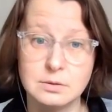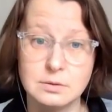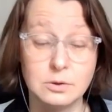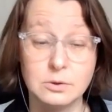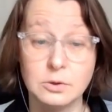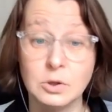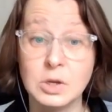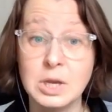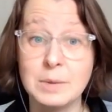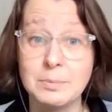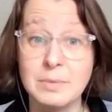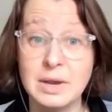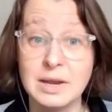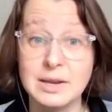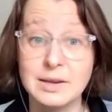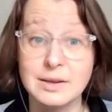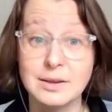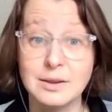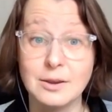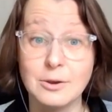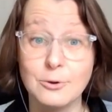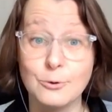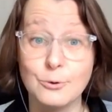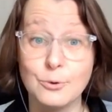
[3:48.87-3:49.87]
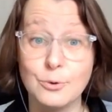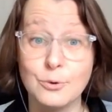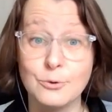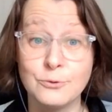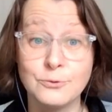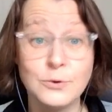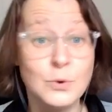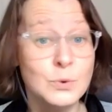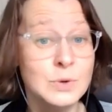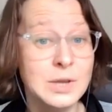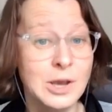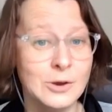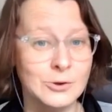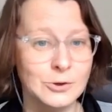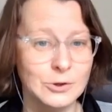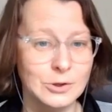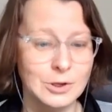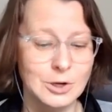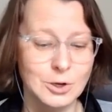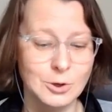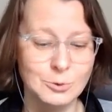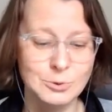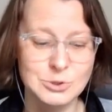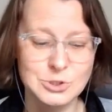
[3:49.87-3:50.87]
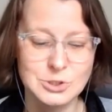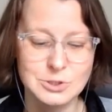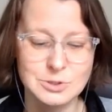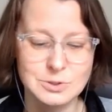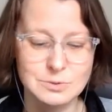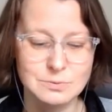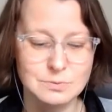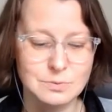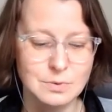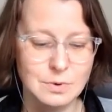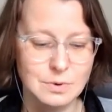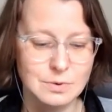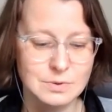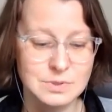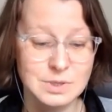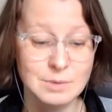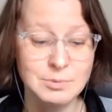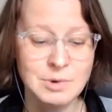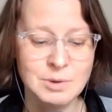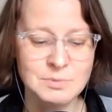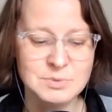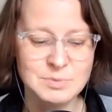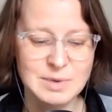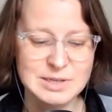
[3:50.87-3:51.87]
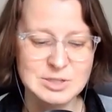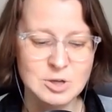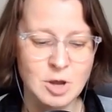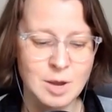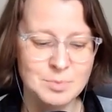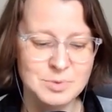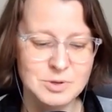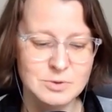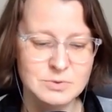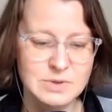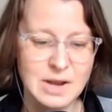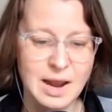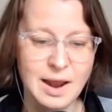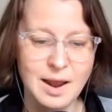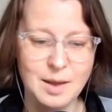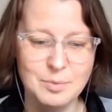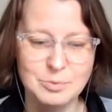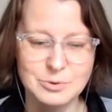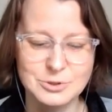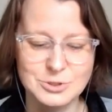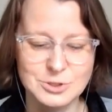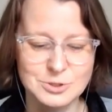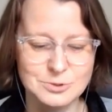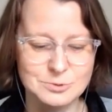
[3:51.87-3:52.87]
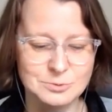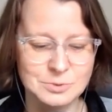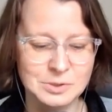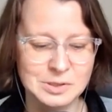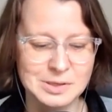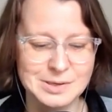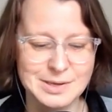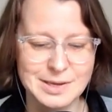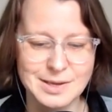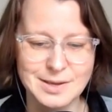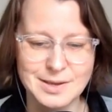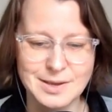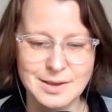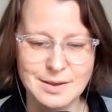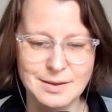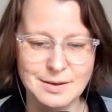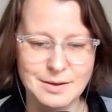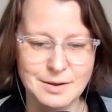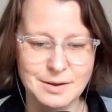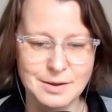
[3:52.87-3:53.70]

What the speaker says: look at my phone calculator, which is sometimes my top used app, which is really geeky.